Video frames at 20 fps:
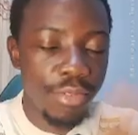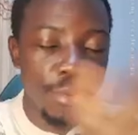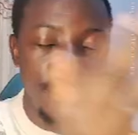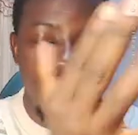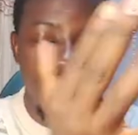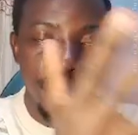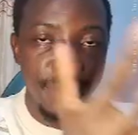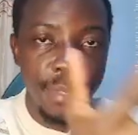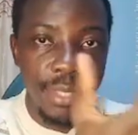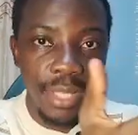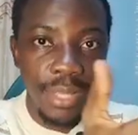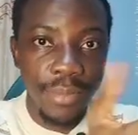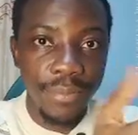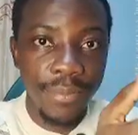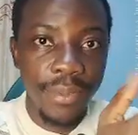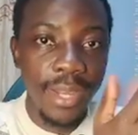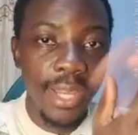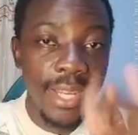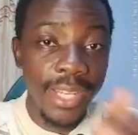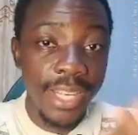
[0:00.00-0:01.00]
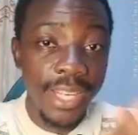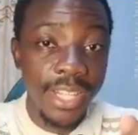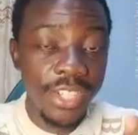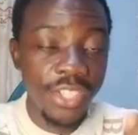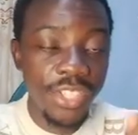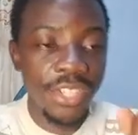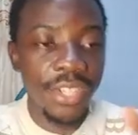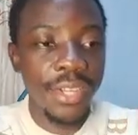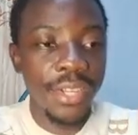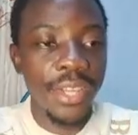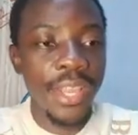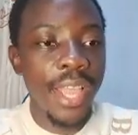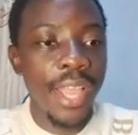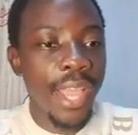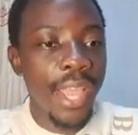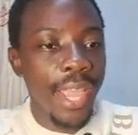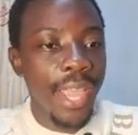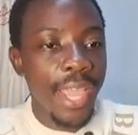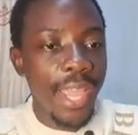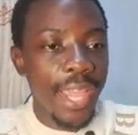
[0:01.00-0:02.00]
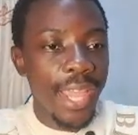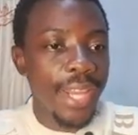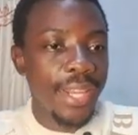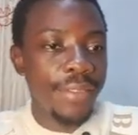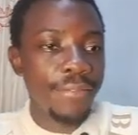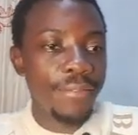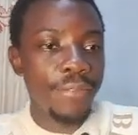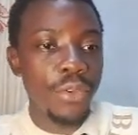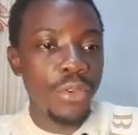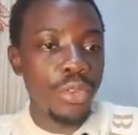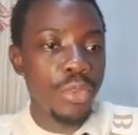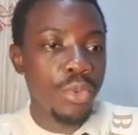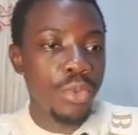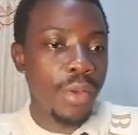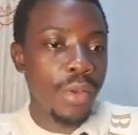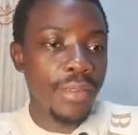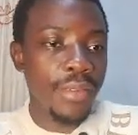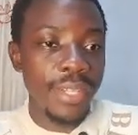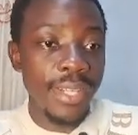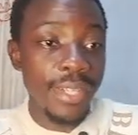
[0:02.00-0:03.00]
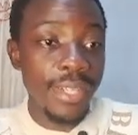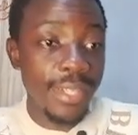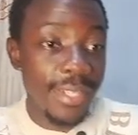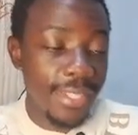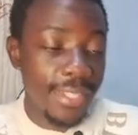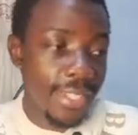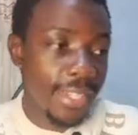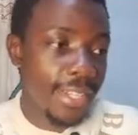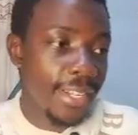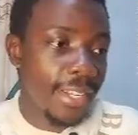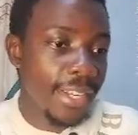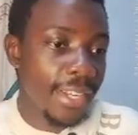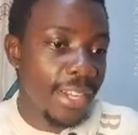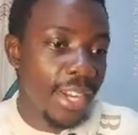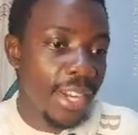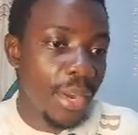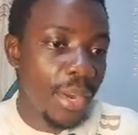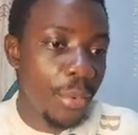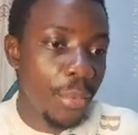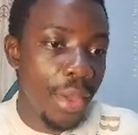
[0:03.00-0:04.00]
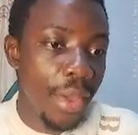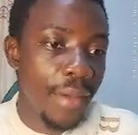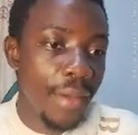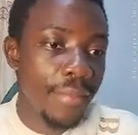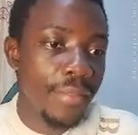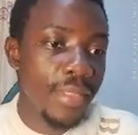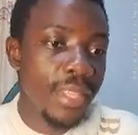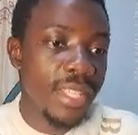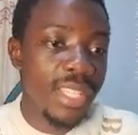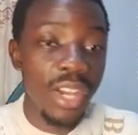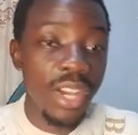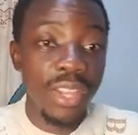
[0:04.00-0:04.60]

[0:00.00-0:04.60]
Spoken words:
specific, an integer. And for you to have an integer, we have this other